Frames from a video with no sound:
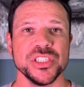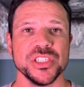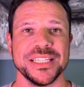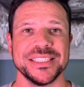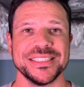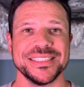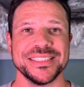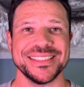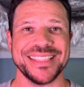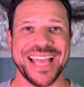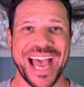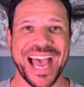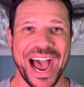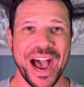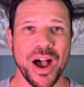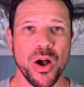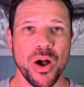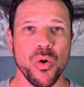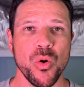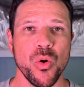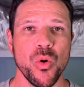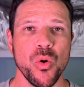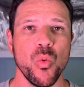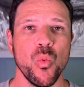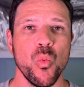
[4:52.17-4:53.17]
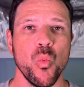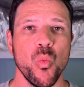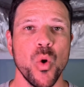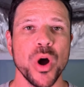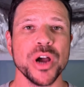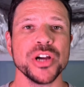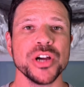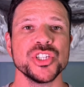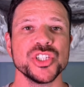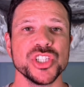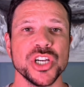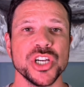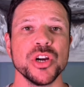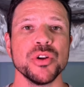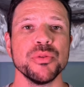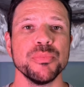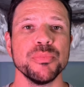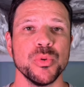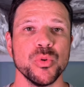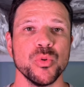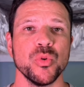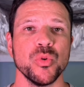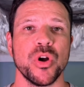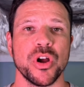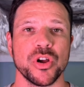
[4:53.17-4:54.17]
is now one shared
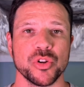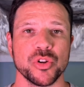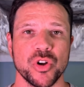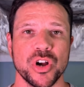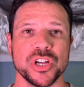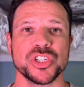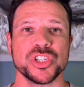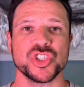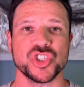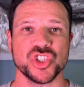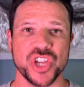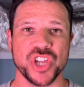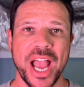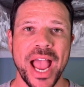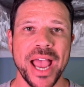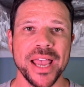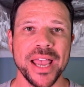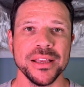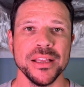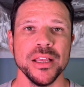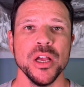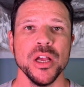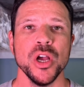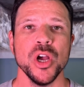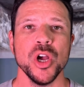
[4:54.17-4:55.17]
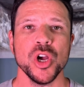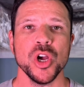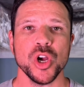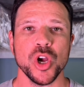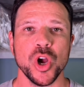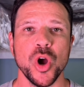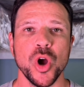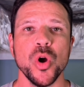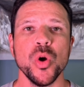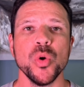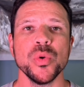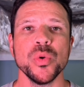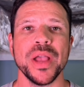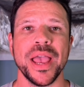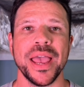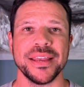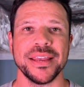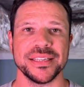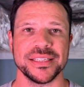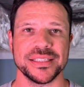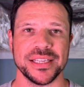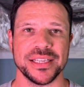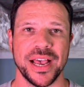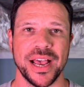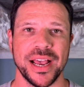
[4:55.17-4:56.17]
pool across chat, code, and
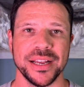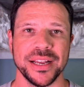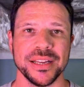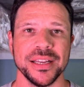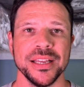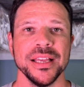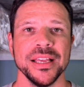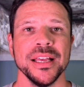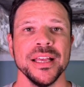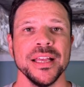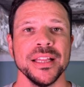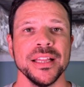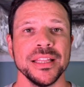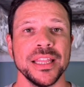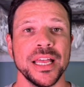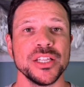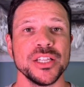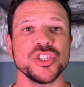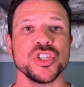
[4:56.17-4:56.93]
design. Less